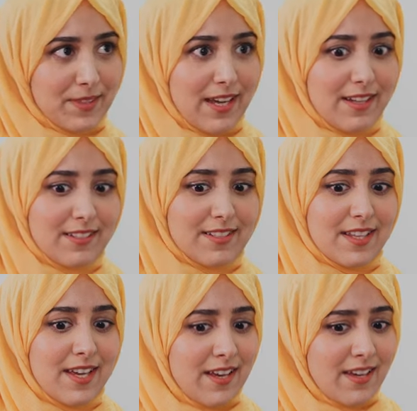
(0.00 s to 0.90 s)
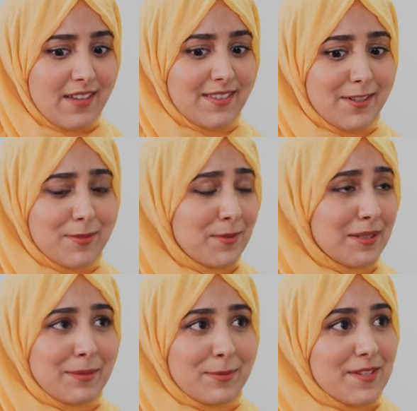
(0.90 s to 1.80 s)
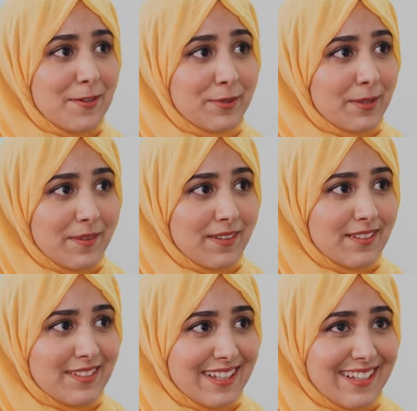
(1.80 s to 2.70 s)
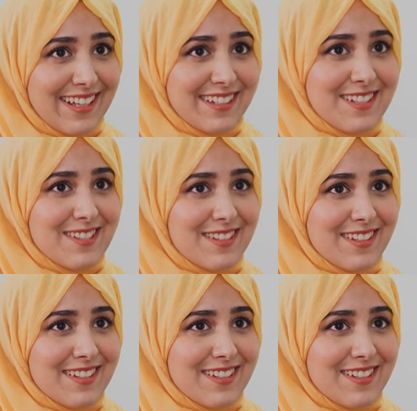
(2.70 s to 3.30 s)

And there are so many people suffering with it, like, and it